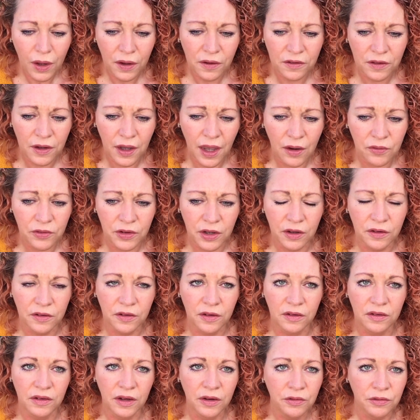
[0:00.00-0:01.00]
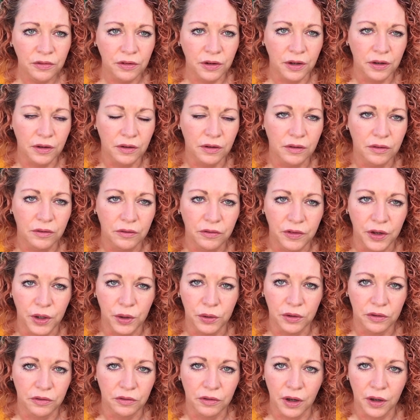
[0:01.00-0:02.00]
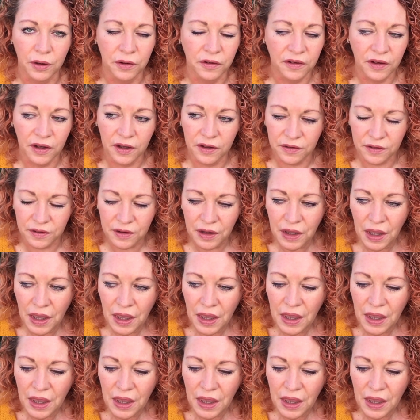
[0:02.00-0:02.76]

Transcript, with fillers: so you have to use a different field of roses